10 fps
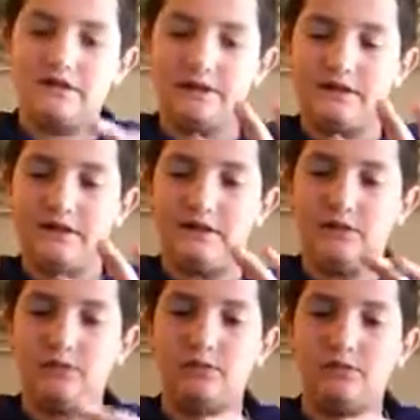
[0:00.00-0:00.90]
And now
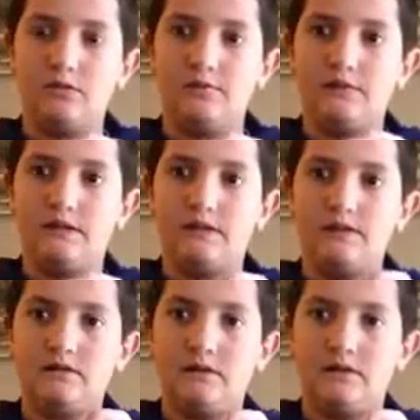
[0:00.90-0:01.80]
you will
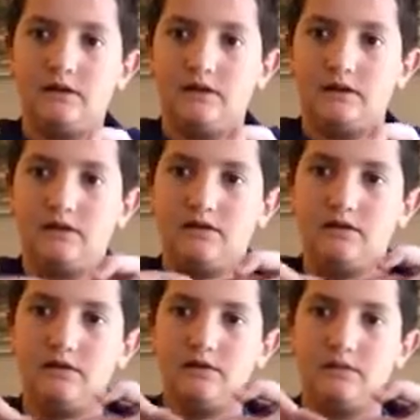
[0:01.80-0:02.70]
bend
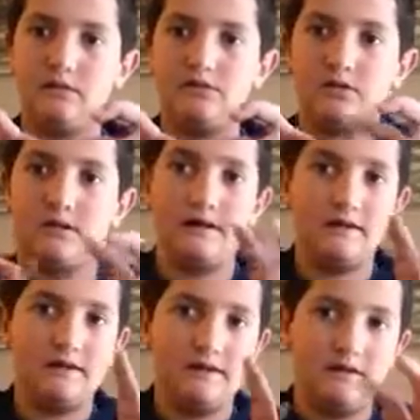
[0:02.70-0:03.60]
make sure
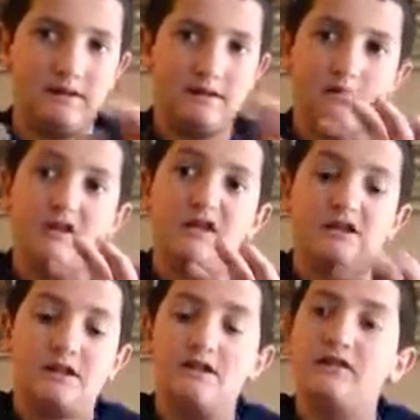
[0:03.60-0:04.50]
not to make the
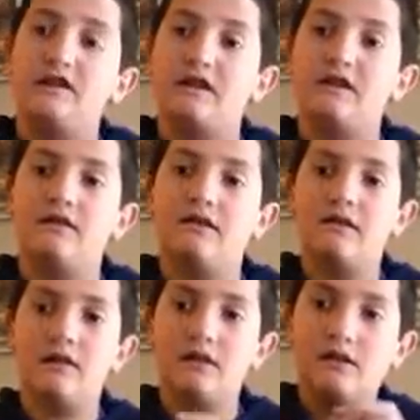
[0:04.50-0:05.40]
sound like,
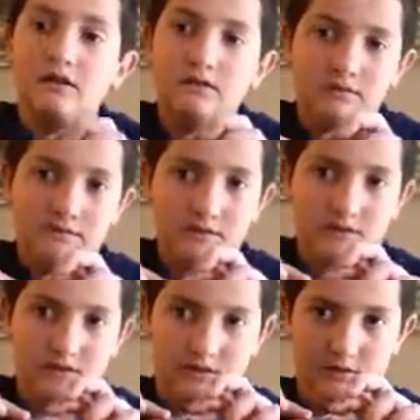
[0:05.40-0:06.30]

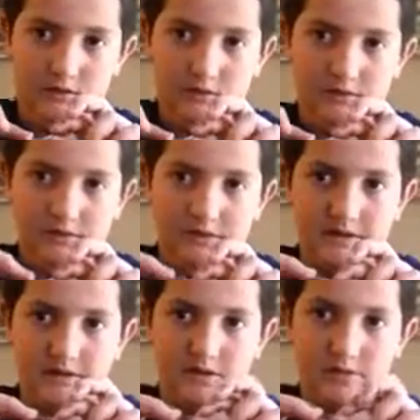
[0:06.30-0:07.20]
but you know,
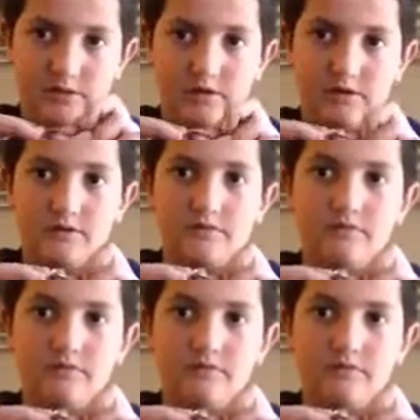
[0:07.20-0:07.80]
bend your quarter.